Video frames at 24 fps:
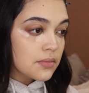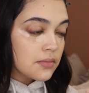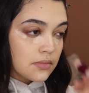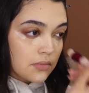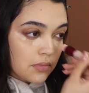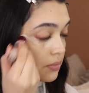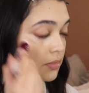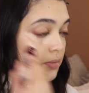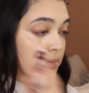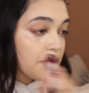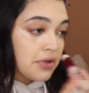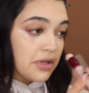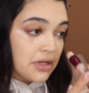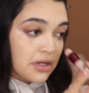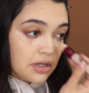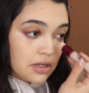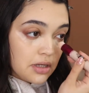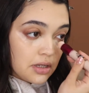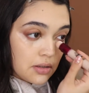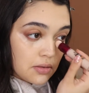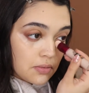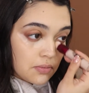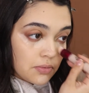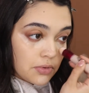I'm applying
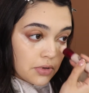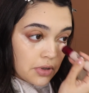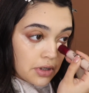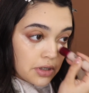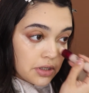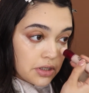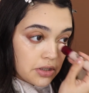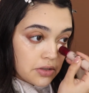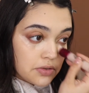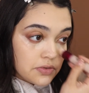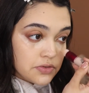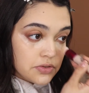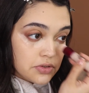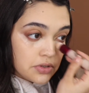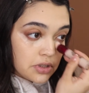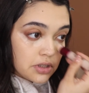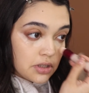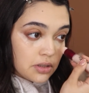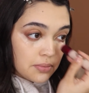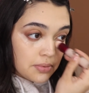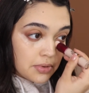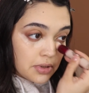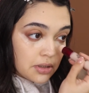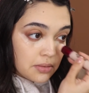it where I usually
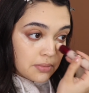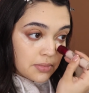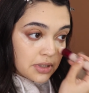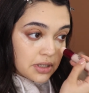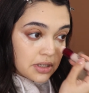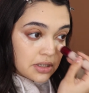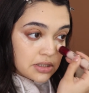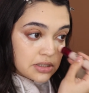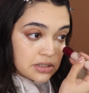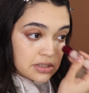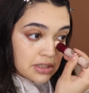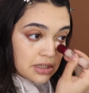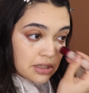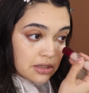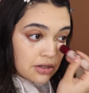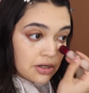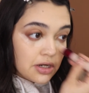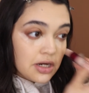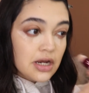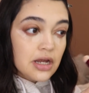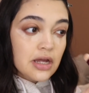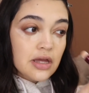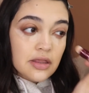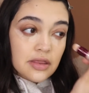apply my concealer.
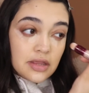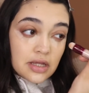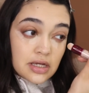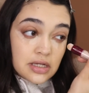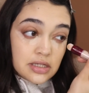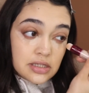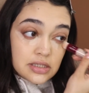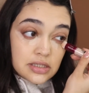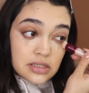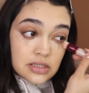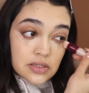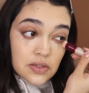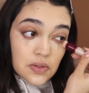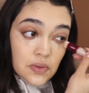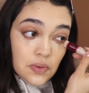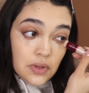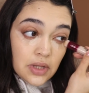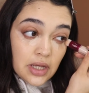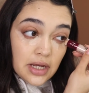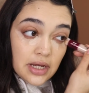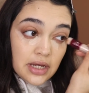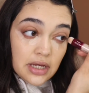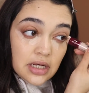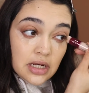I think it's too
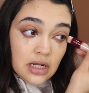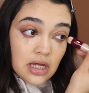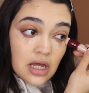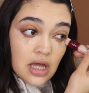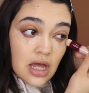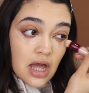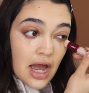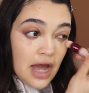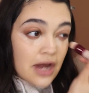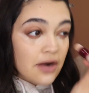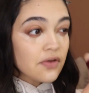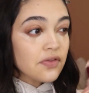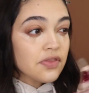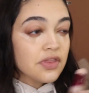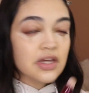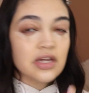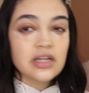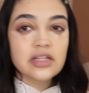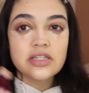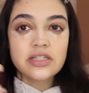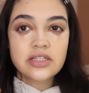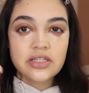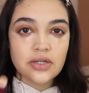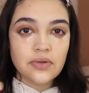light. I don't think
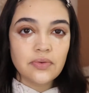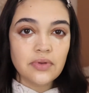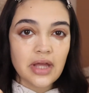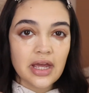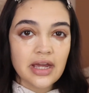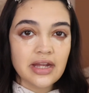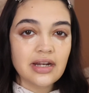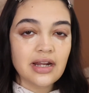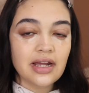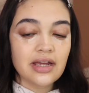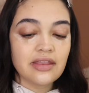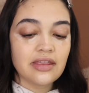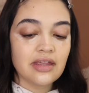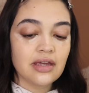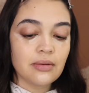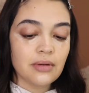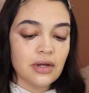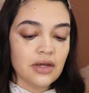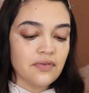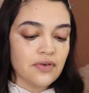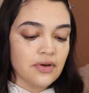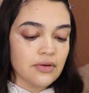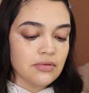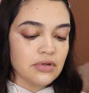it's too light. I think
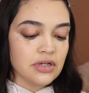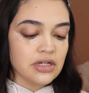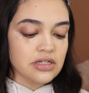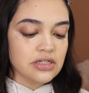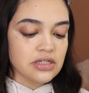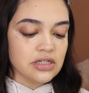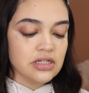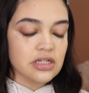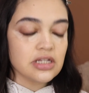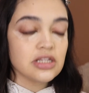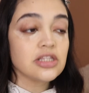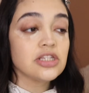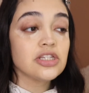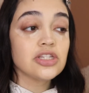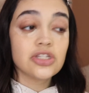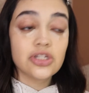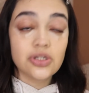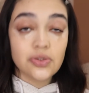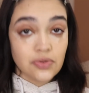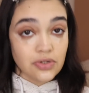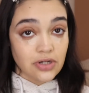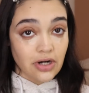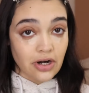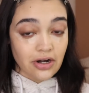my foundation, it's
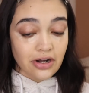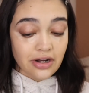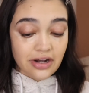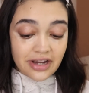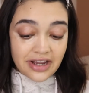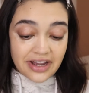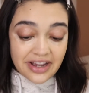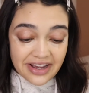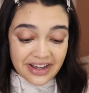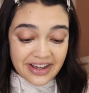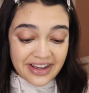too dark.